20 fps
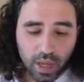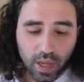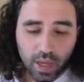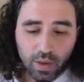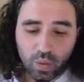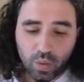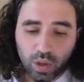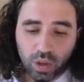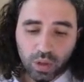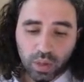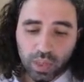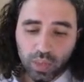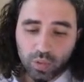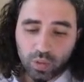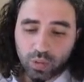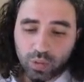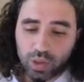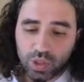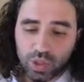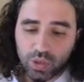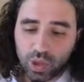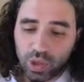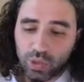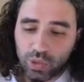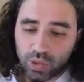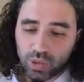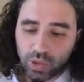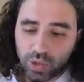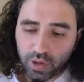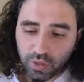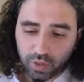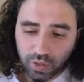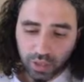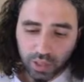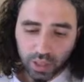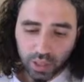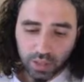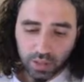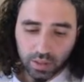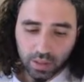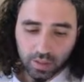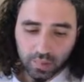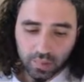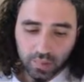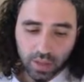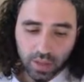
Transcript: and one leg will be joined with another leg,